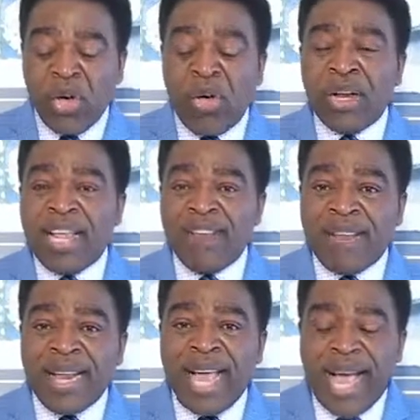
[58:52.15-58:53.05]
All that the
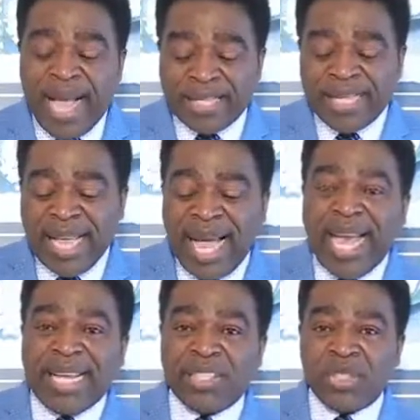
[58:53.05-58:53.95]
Father has
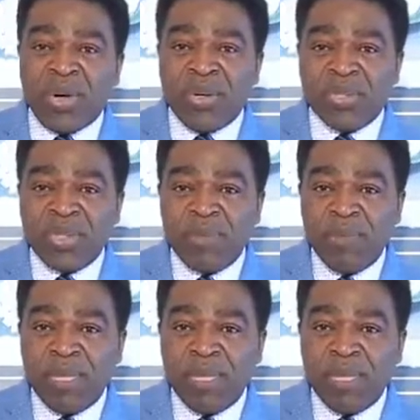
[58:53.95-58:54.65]
are the Son's.